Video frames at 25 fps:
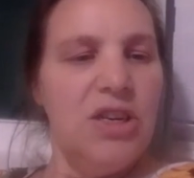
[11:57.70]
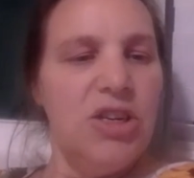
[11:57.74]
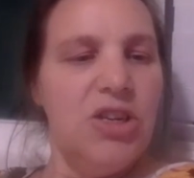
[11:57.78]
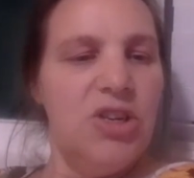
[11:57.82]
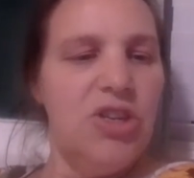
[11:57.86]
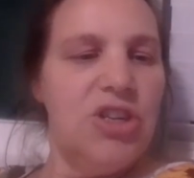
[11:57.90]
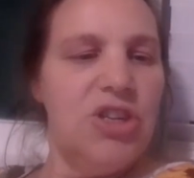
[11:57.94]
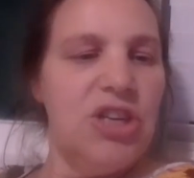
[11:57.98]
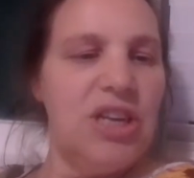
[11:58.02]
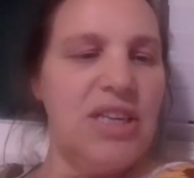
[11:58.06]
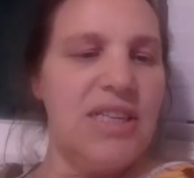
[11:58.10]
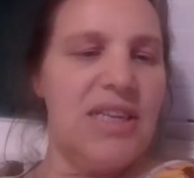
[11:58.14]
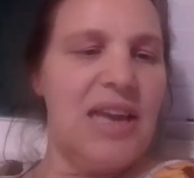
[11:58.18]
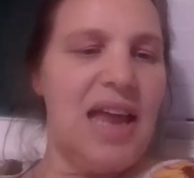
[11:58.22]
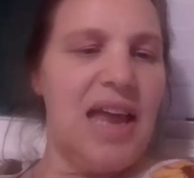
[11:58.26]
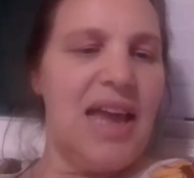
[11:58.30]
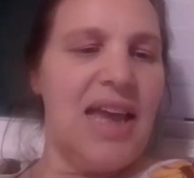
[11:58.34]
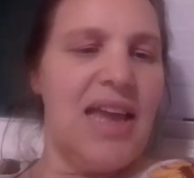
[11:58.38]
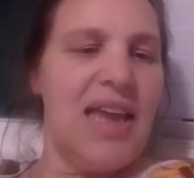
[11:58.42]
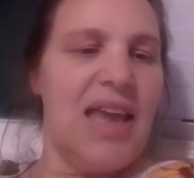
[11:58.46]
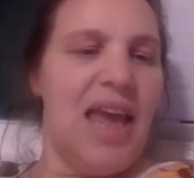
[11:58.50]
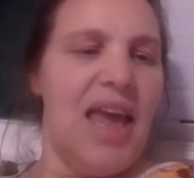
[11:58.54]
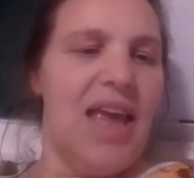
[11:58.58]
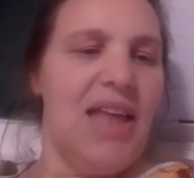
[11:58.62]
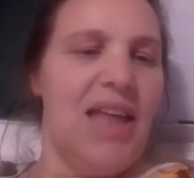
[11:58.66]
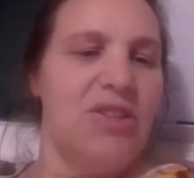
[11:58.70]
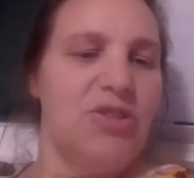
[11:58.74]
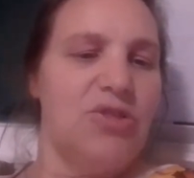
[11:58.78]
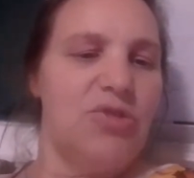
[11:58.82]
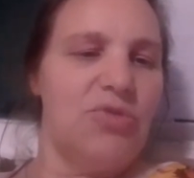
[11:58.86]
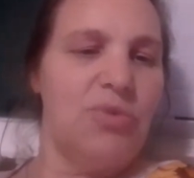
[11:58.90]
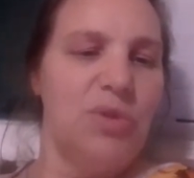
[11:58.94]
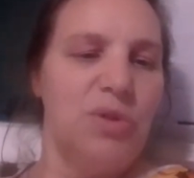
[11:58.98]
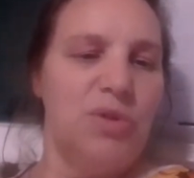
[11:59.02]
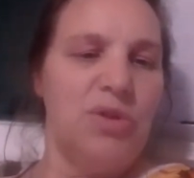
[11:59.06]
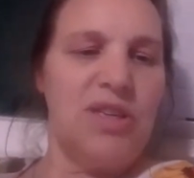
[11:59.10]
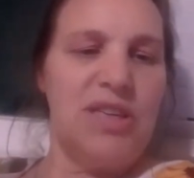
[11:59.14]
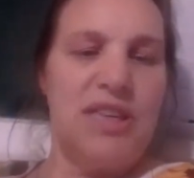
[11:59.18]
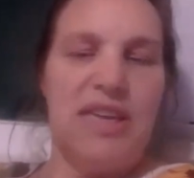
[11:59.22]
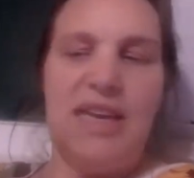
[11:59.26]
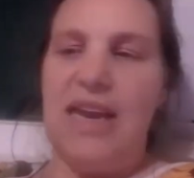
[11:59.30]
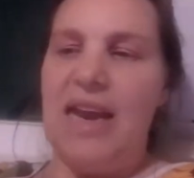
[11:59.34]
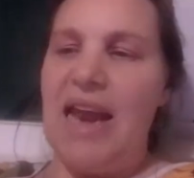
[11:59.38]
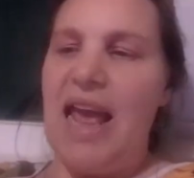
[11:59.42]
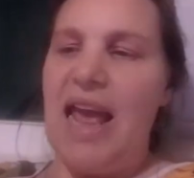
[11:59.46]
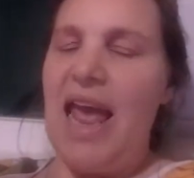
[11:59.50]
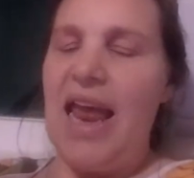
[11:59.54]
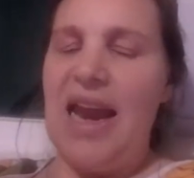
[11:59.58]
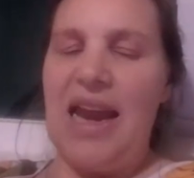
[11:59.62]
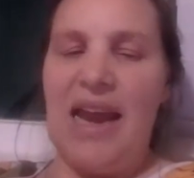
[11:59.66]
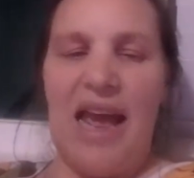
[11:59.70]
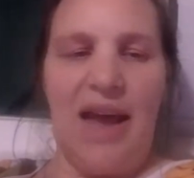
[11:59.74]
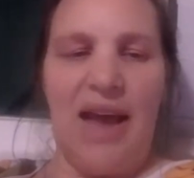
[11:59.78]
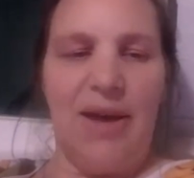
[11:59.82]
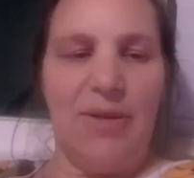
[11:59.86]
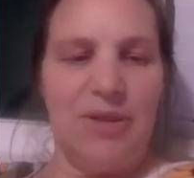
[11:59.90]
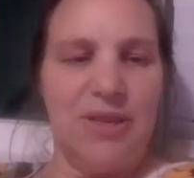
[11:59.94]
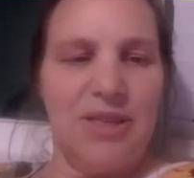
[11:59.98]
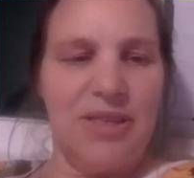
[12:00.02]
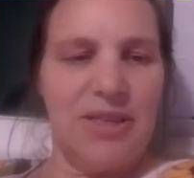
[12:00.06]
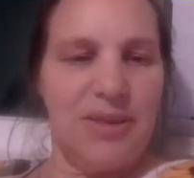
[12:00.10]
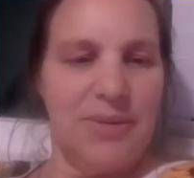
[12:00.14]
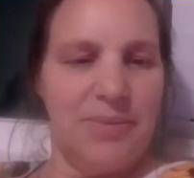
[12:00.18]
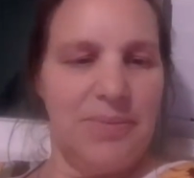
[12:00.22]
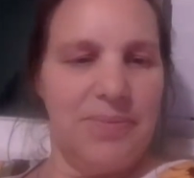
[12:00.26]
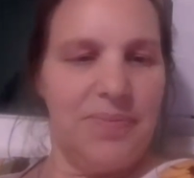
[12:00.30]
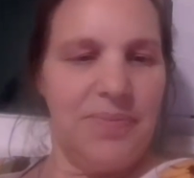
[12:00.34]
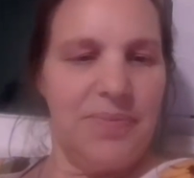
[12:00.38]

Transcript: just like hens roosting in a hen house.